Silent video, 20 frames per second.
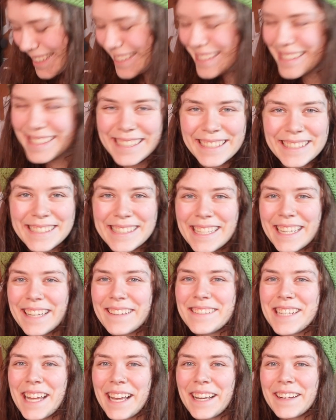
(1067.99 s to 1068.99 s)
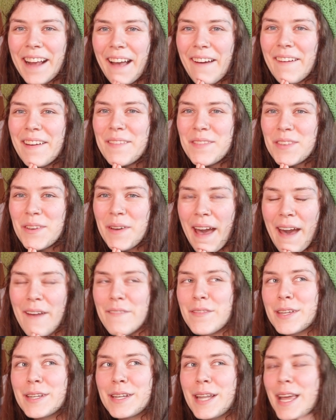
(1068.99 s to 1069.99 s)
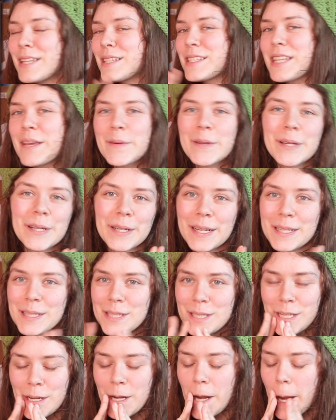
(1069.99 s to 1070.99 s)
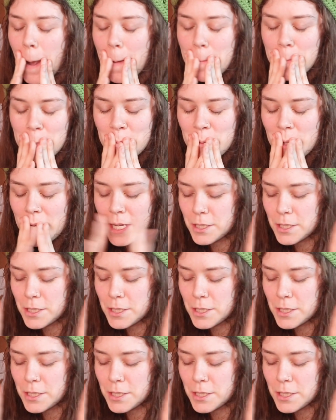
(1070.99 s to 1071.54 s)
seriously, go check her out if you haven't, and same on her Instagram.